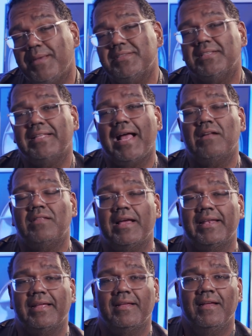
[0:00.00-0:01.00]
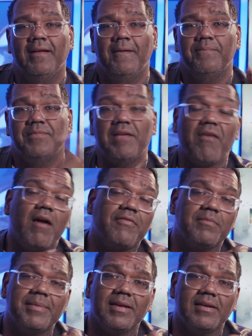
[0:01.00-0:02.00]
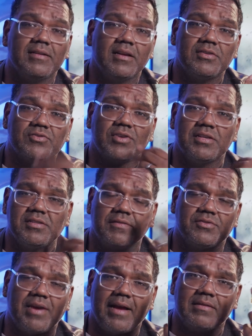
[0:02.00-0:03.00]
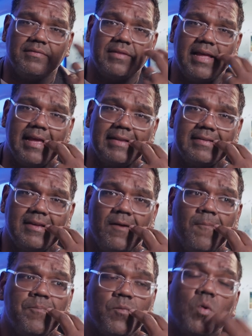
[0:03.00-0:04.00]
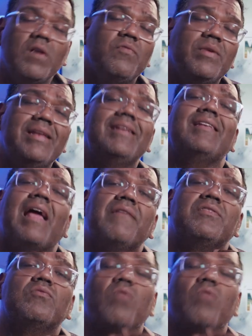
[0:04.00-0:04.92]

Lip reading: basically outlining, they've offered me a stretch of tract of land. What if we didn't have to